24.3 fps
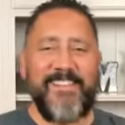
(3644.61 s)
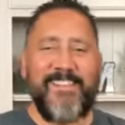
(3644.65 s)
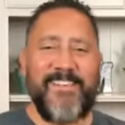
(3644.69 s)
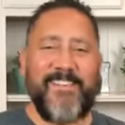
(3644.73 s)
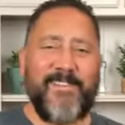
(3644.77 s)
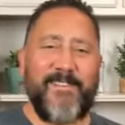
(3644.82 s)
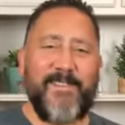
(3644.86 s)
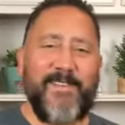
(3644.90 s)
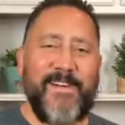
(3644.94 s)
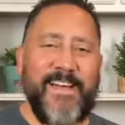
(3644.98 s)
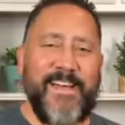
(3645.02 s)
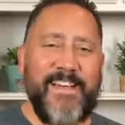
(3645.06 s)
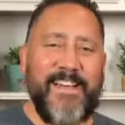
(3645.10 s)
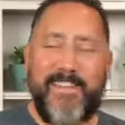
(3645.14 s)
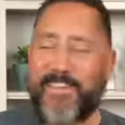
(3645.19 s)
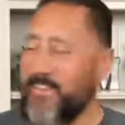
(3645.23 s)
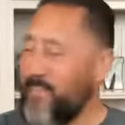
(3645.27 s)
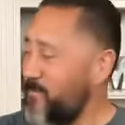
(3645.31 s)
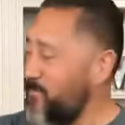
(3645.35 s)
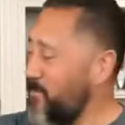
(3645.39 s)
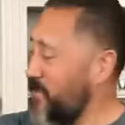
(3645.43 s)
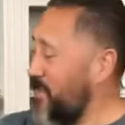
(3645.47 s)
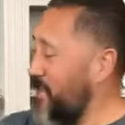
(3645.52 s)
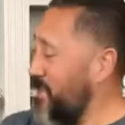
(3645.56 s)
All right.
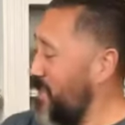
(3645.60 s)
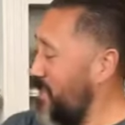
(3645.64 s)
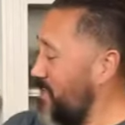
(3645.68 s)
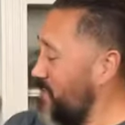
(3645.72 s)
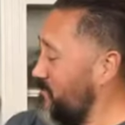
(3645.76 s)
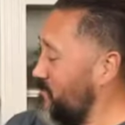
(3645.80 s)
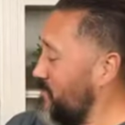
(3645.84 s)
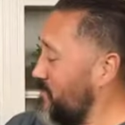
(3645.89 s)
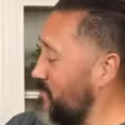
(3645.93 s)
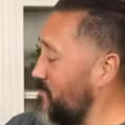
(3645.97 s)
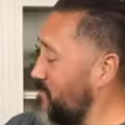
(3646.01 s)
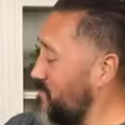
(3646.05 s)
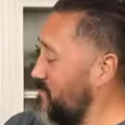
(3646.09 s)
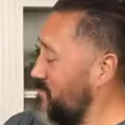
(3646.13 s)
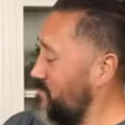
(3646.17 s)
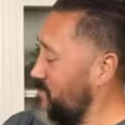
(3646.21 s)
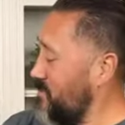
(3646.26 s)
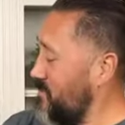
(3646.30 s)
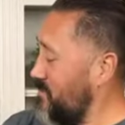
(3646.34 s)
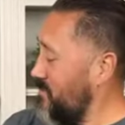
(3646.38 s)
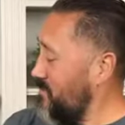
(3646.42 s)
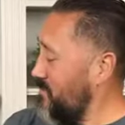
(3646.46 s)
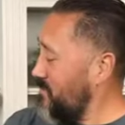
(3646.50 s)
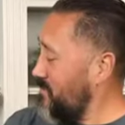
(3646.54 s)
We're going to end with a worship
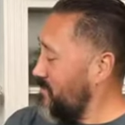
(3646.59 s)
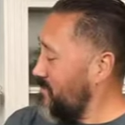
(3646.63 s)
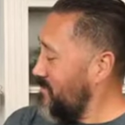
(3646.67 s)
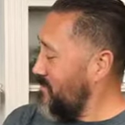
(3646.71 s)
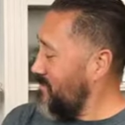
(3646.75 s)
song.